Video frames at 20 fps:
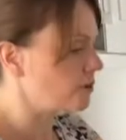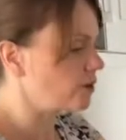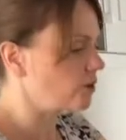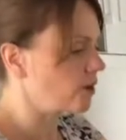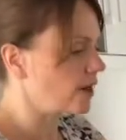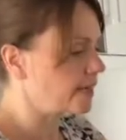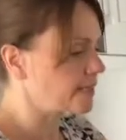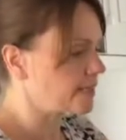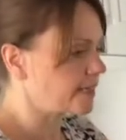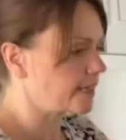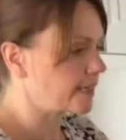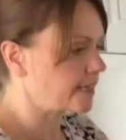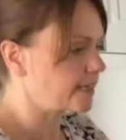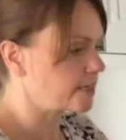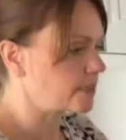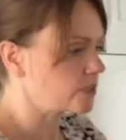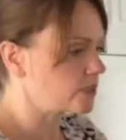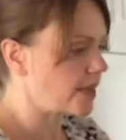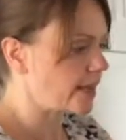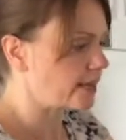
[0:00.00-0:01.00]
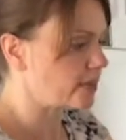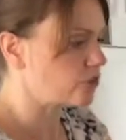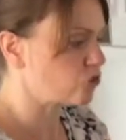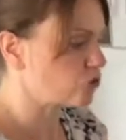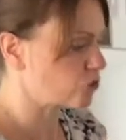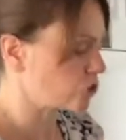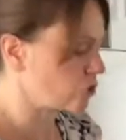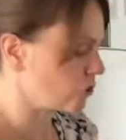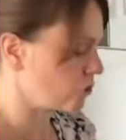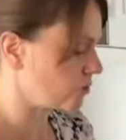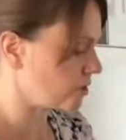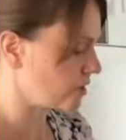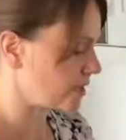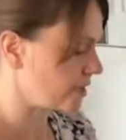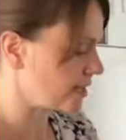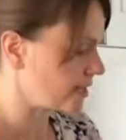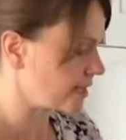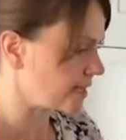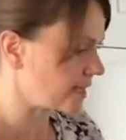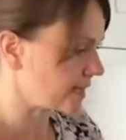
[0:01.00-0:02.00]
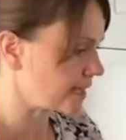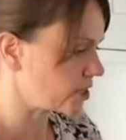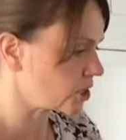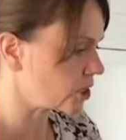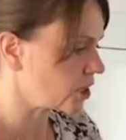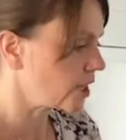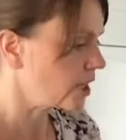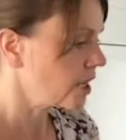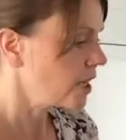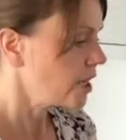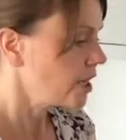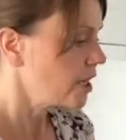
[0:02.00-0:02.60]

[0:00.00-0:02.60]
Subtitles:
extra salt to this dish. So I'm just going to let the